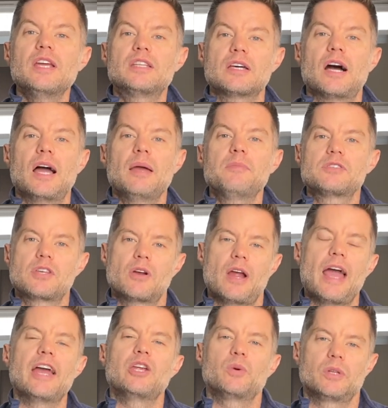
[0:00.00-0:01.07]
times their
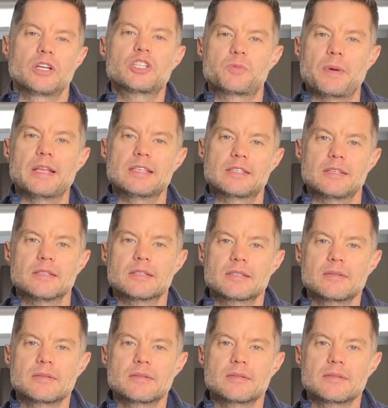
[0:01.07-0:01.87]
annual expenses.